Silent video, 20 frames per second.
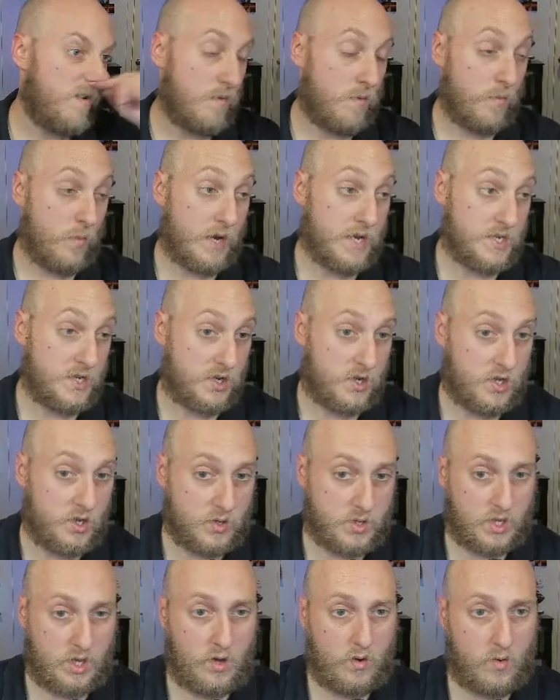ways you can
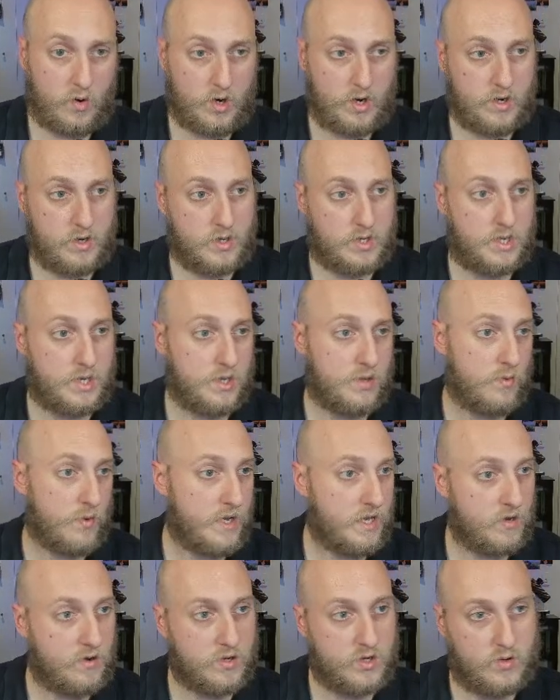use the URLs and the way
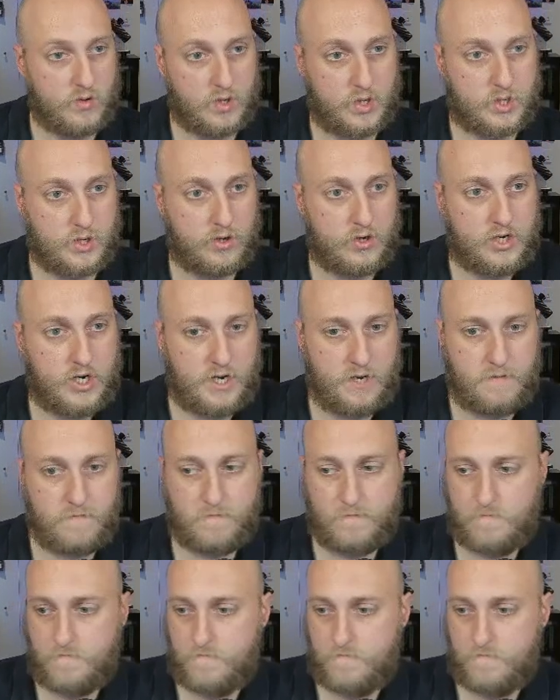you can do the searching.